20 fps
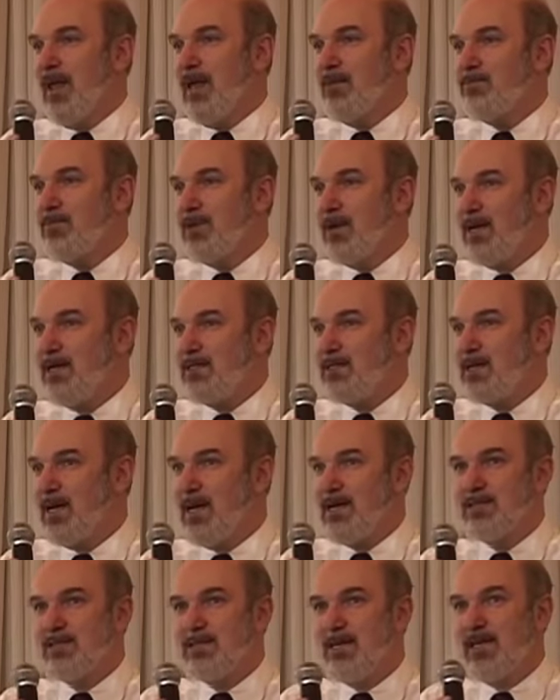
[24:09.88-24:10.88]
It brings
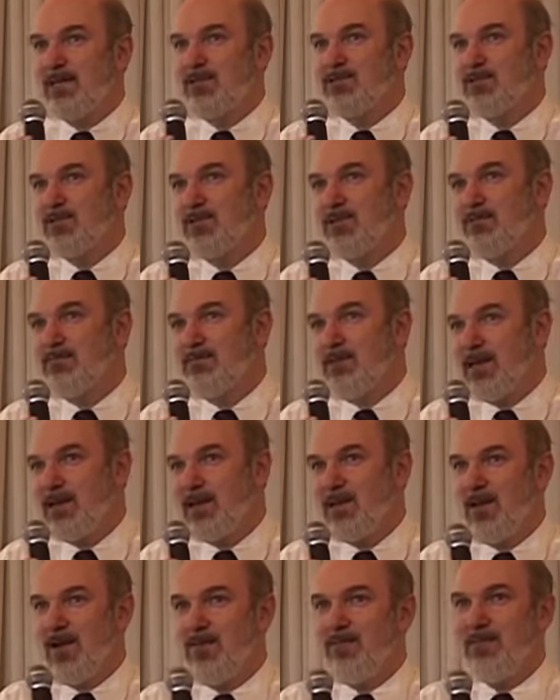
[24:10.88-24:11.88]
us into the
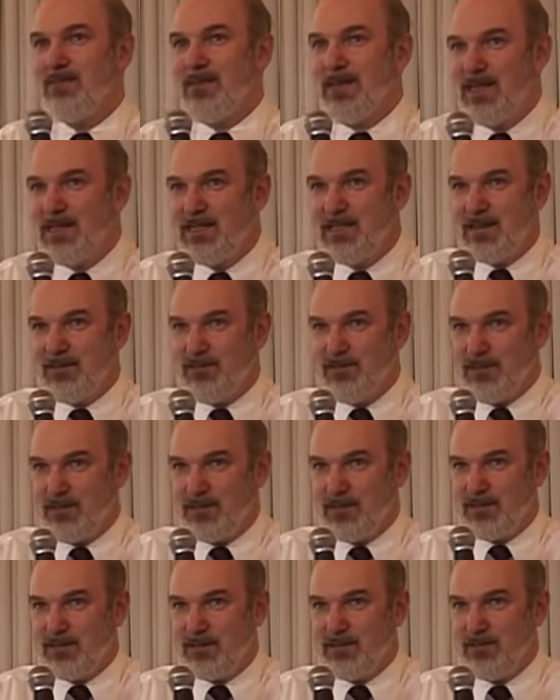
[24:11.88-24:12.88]
middle of a media
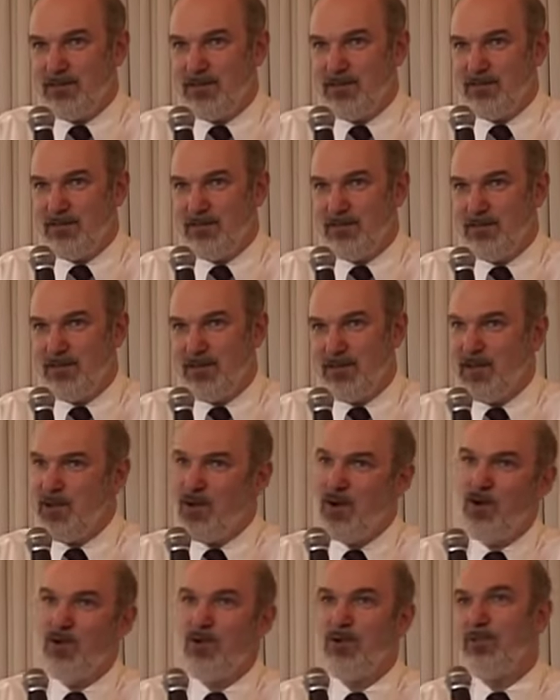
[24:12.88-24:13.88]
world, the
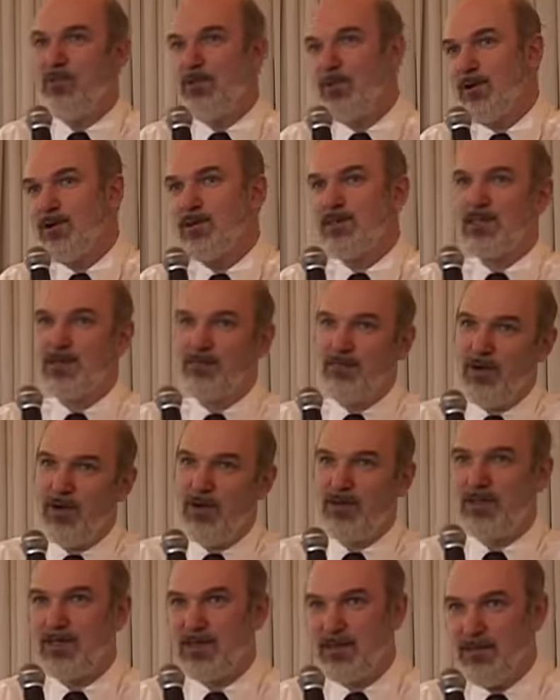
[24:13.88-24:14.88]
whole world
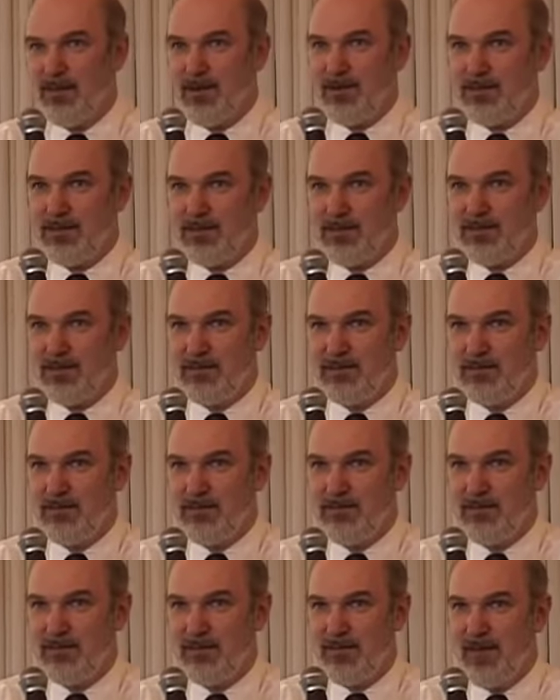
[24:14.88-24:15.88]
reporting about it
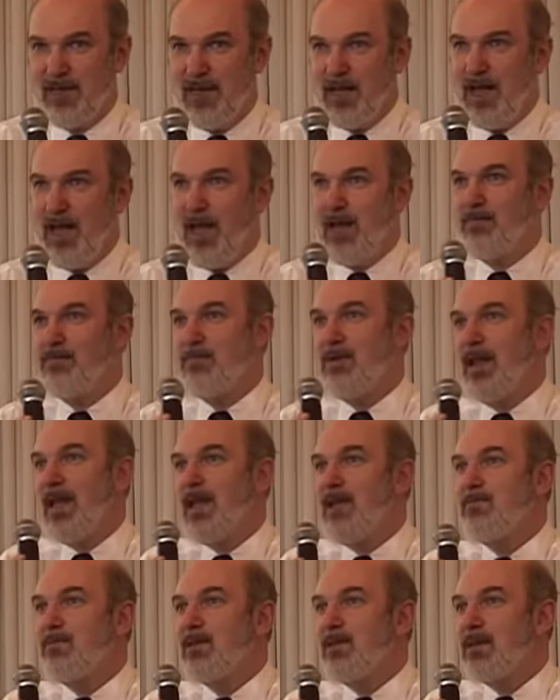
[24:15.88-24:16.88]
and
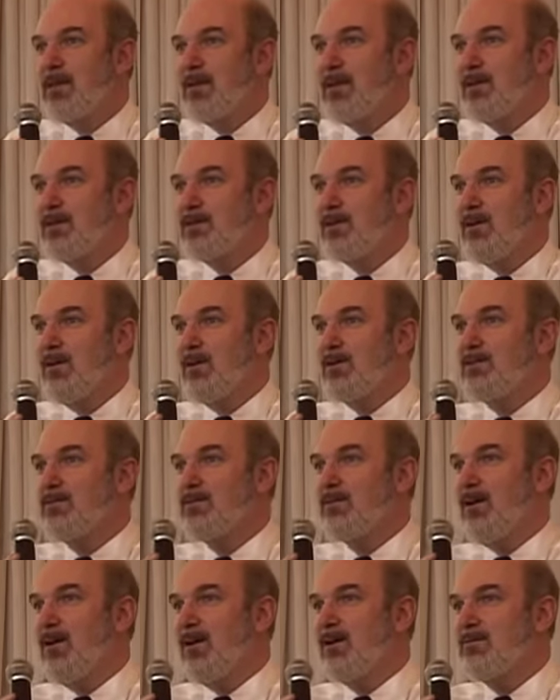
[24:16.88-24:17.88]
blaming it
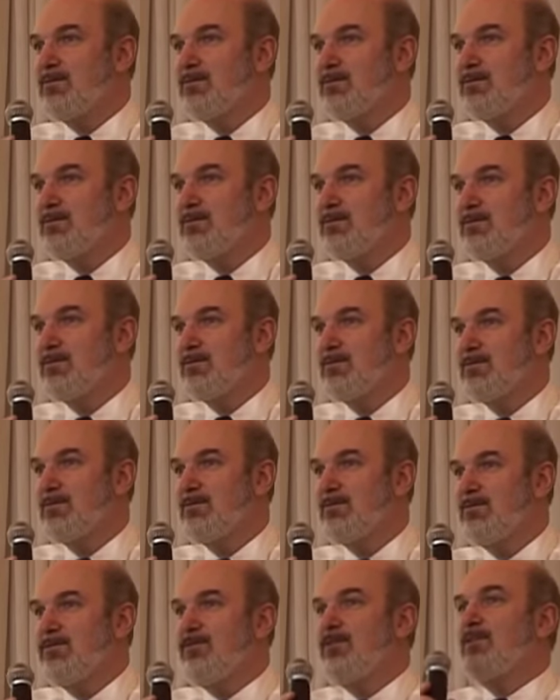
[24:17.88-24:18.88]
on
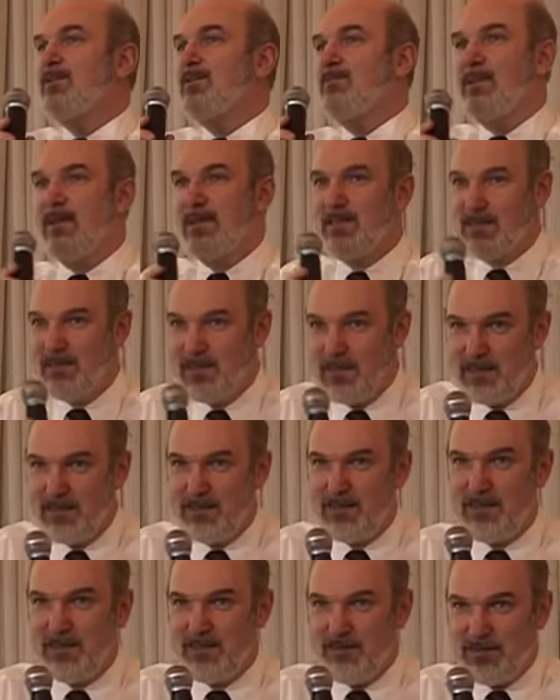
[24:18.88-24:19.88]

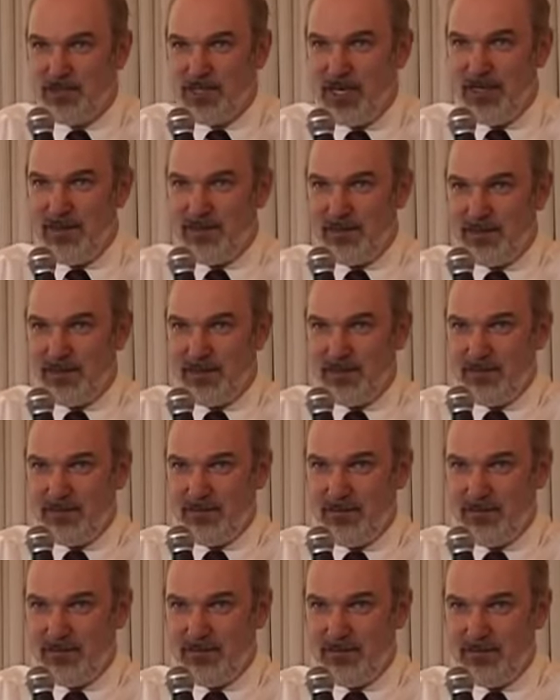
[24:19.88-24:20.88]
fundamentalistic evangelicals.
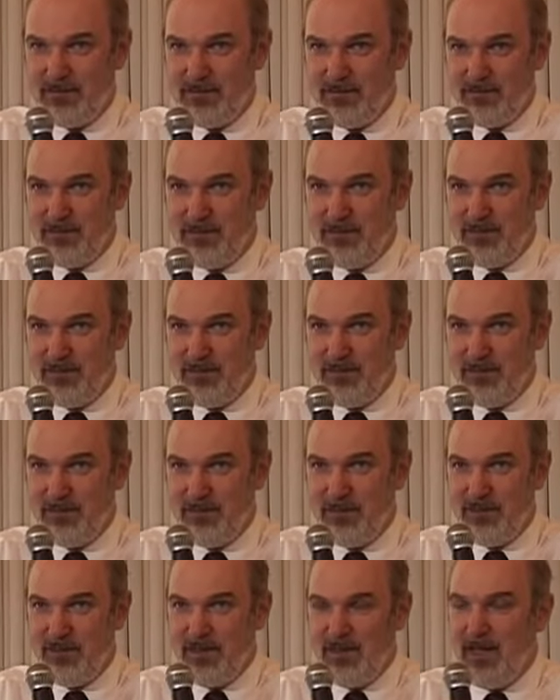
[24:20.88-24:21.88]

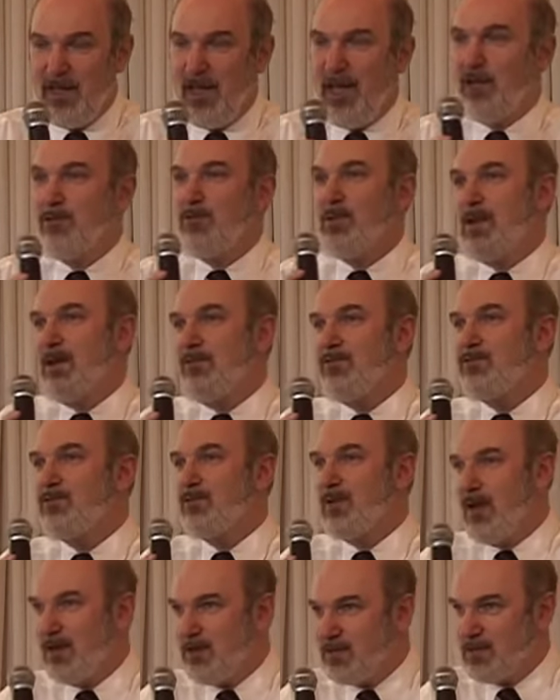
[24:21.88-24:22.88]
And we have
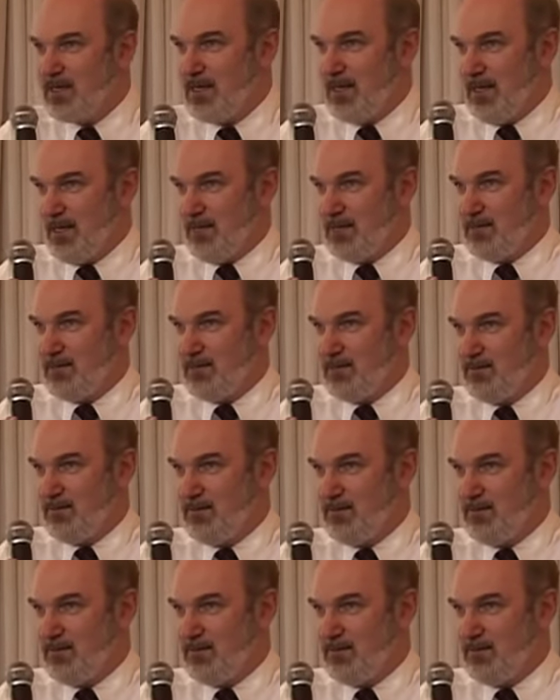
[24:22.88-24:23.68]
to counteract.